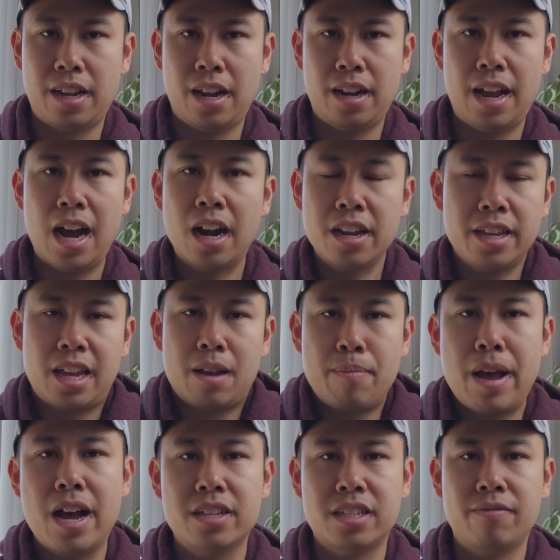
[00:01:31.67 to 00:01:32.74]
And how do you get
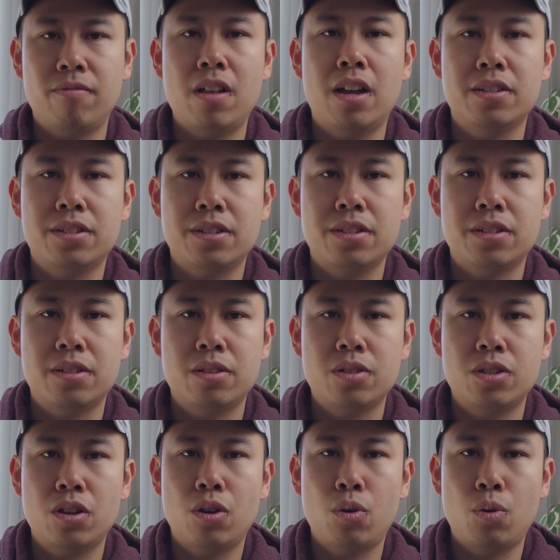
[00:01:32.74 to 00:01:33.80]
passive losses?
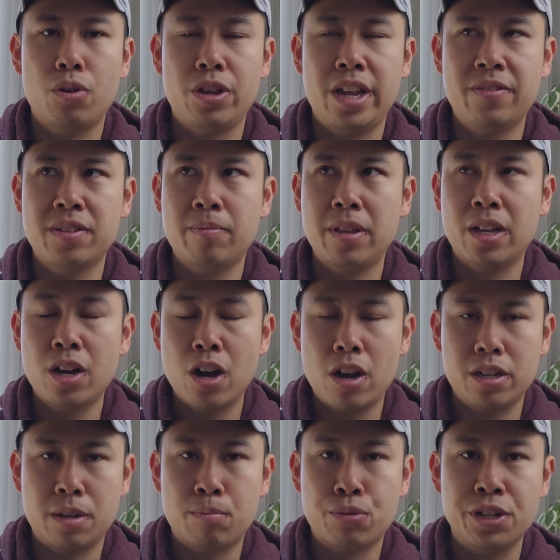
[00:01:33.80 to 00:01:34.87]
So you have something
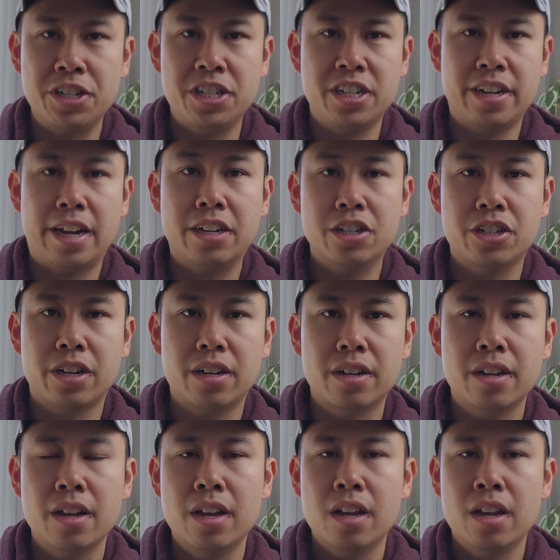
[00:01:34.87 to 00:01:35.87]
called depreciation.